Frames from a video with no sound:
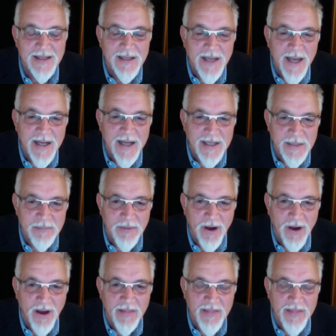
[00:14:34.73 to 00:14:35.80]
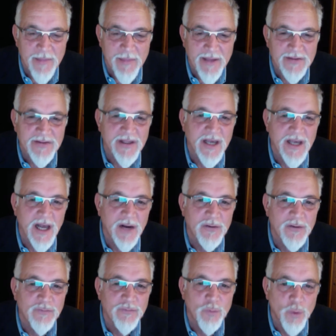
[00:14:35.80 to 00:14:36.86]
and combined that makes the color of
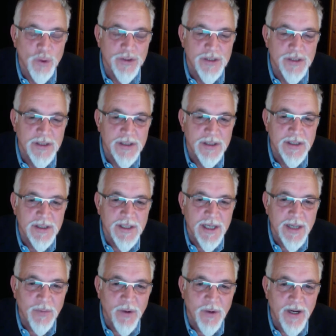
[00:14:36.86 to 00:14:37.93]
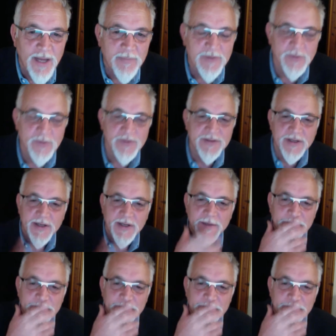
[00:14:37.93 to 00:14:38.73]
wood. And what happened was a